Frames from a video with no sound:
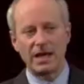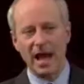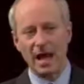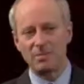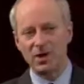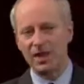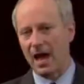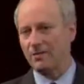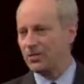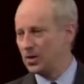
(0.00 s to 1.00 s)
came to
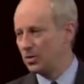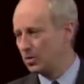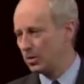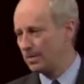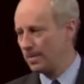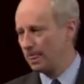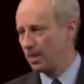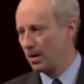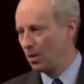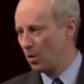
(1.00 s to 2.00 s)
that view
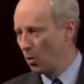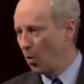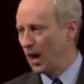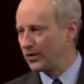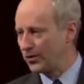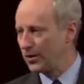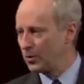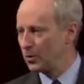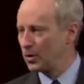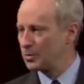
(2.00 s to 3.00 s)
once you
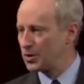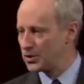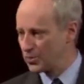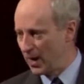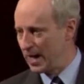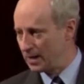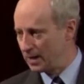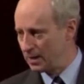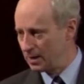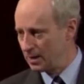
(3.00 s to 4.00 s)
were persuaded